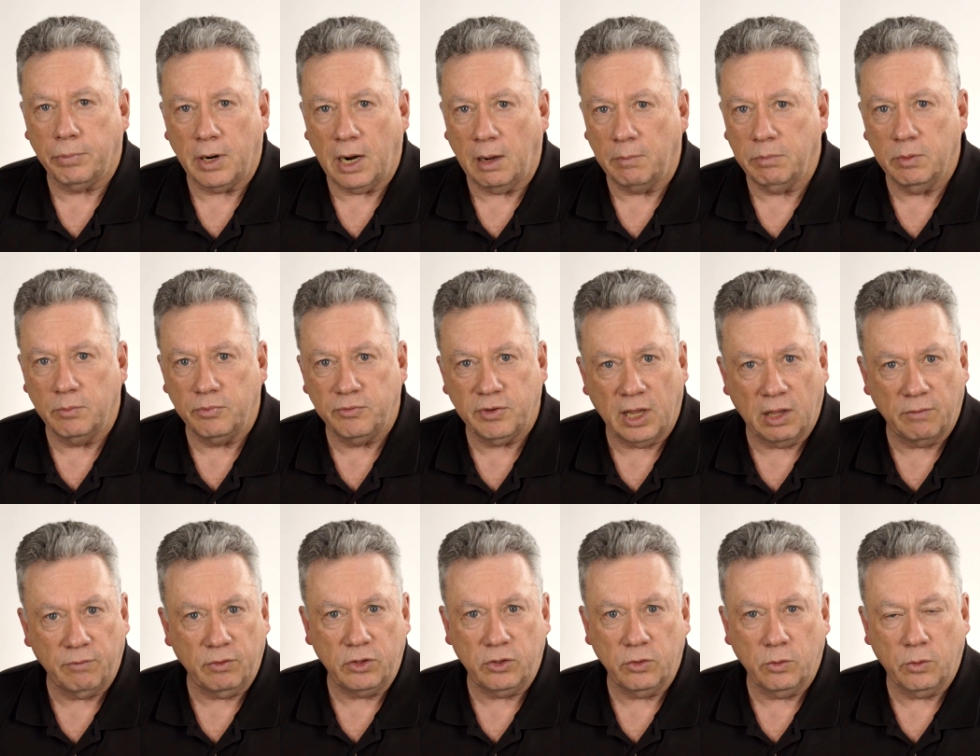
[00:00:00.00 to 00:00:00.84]
problem
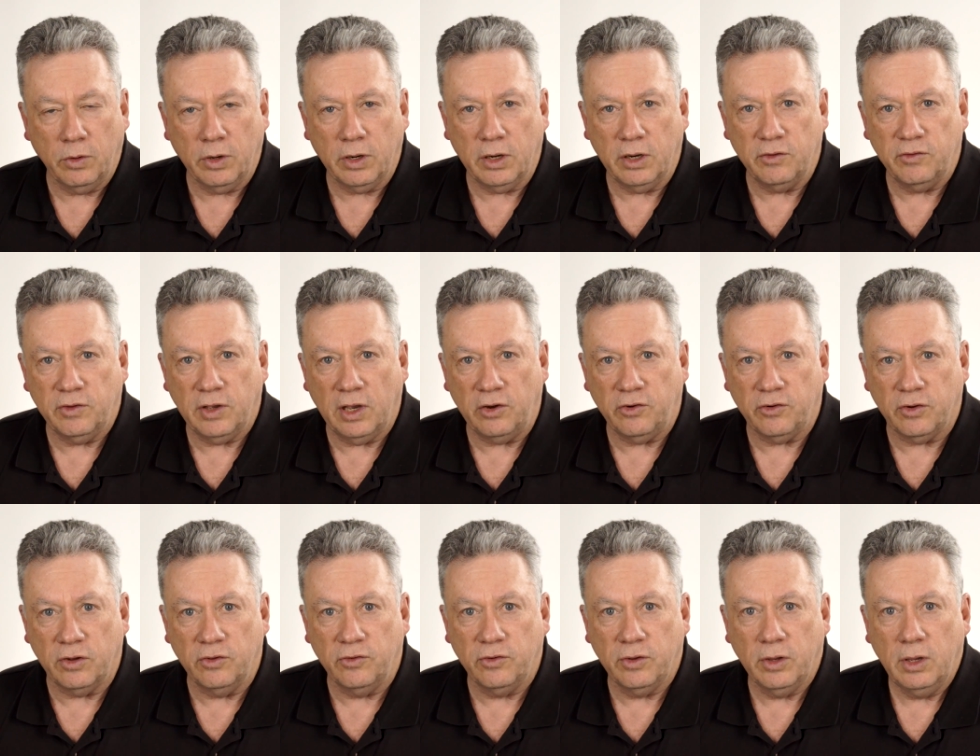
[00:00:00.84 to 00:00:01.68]
solving to
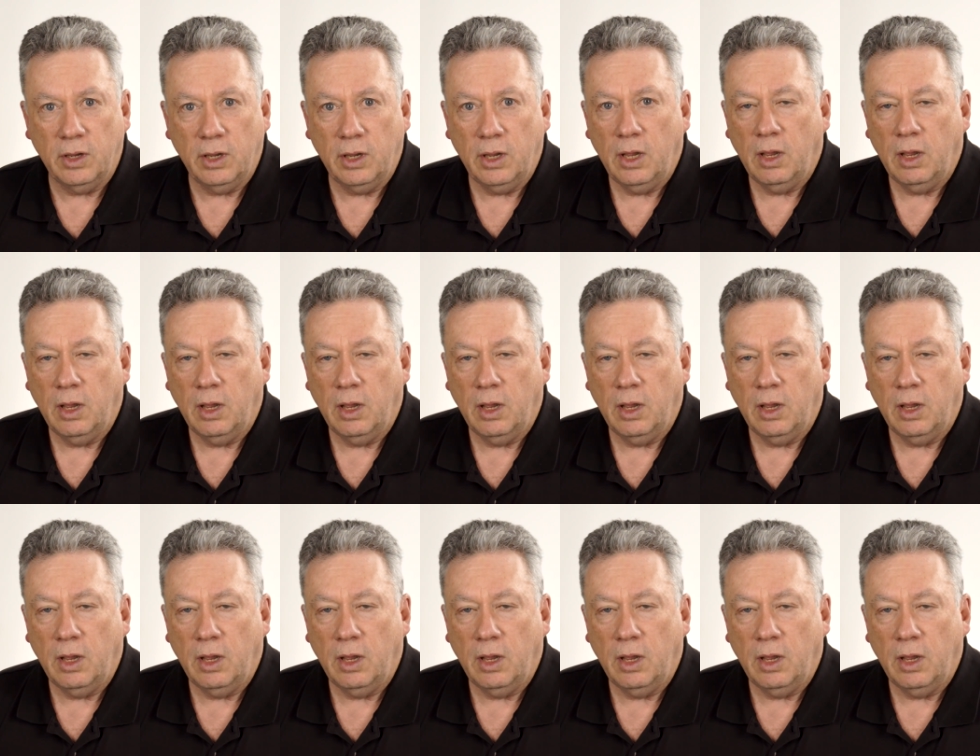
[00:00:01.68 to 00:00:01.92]
organizations,